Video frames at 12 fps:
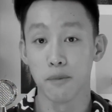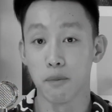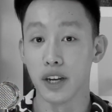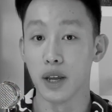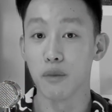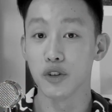
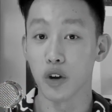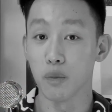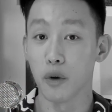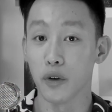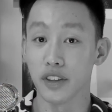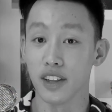My neighbors are
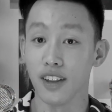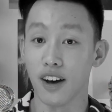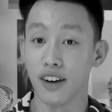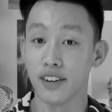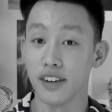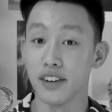mowing the
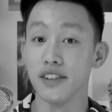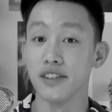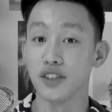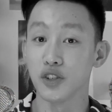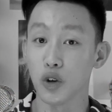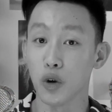lawn and it
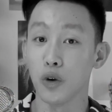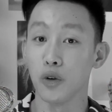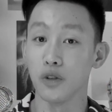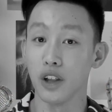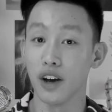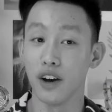is so
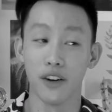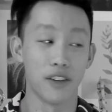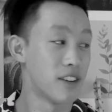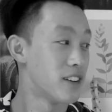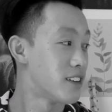loud.